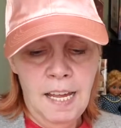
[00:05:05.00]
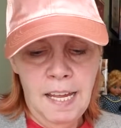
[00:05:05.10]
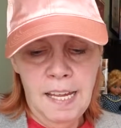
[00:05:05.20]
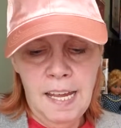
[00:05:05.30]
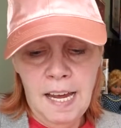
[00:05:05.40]

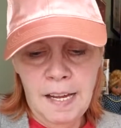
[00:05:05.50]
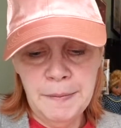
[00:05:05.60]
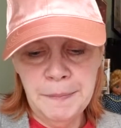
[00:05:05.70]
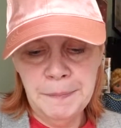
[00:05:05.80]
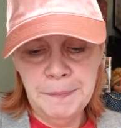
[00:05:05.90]
Yeah.
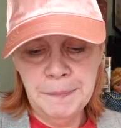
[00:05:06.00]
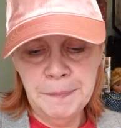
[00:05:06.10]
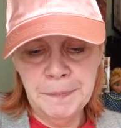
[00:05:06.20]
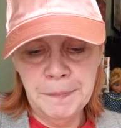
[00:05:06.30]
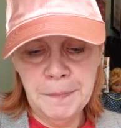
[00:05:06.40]

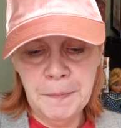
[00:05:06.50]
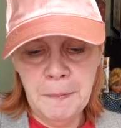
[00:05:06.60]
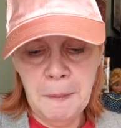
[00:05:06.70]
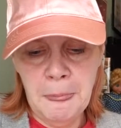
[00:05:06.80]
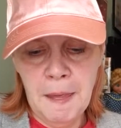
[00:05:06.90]

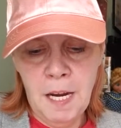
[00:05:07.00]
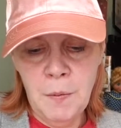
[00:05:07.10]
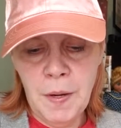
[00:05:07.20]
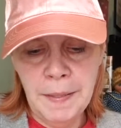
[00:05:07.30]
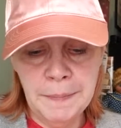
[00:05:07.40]

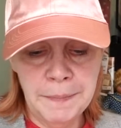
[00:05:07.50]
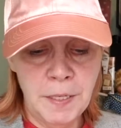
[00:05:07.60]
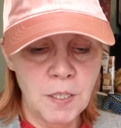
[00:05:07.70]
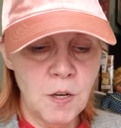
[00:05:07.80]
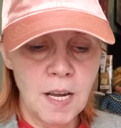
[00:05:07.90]
Anyway,
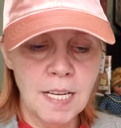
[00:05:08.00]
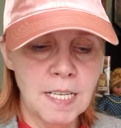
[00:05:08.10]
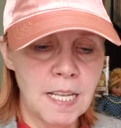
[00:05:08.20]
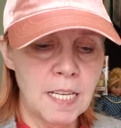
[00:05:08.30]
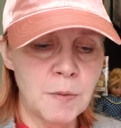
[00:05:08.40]
you can do all
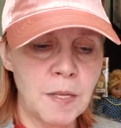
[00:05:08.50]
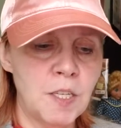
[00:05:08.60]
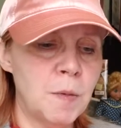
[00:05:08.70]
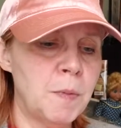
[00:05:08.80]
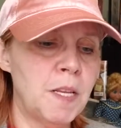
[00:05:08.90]
kinds of things with
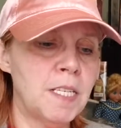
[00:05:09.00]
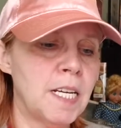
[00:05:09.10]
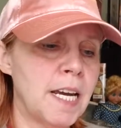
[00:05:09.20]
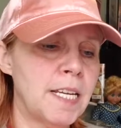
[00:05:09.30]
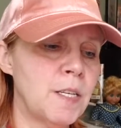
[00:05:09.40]
this. You can put this
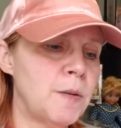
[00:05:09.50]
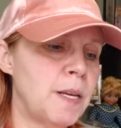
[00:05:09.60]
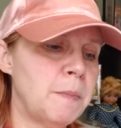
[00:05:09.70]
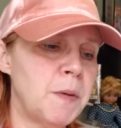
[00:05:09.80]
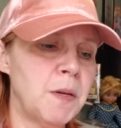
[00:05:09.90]
in a queso
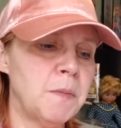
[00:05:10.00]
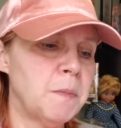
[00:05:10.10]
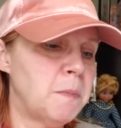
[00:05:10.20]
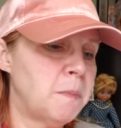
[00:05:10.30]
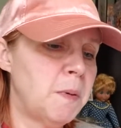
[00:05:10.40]
dip. You can
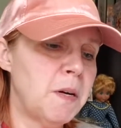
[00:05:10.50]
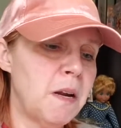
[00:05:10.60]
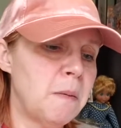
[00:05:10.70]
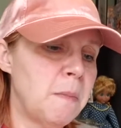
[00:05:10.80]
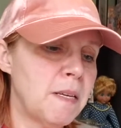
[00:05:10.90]
put it
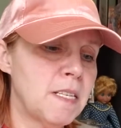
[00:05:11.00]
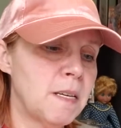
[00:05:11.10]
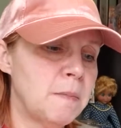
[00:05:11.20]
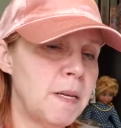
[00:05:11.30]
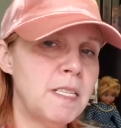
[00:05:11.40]
on a
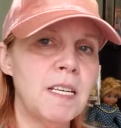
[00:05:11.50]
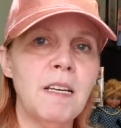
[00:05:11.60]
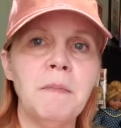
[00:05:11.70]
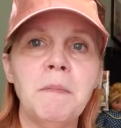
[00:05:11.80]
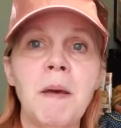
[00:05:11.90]
Mexican pizza.